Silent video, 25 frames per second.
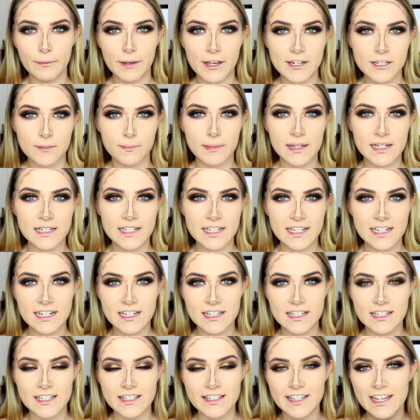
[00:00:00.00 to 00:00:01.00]
I'm going to blend it
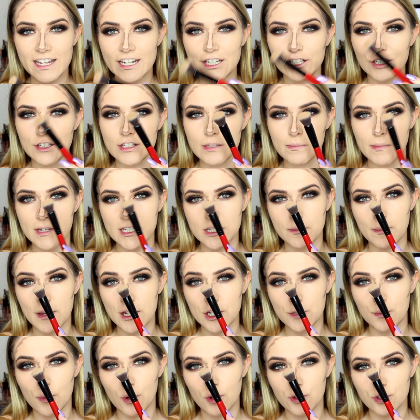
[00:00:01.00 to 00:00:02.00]
into the skin using my
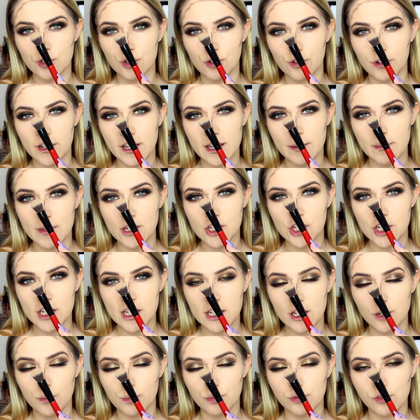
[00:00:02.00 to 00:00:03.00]
Smashbox Cream
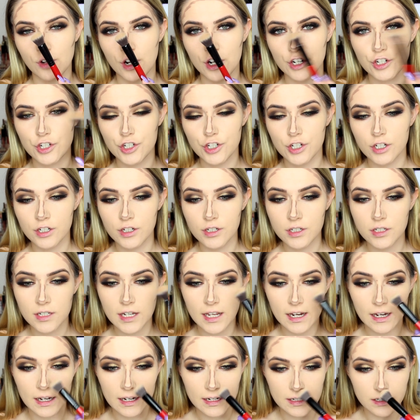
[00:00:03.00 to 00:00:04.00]
Cheek Brush, just
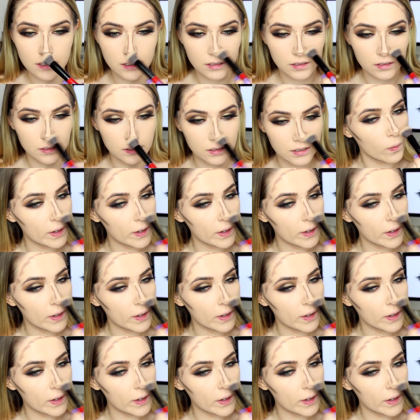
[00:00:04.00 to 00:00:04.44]
in little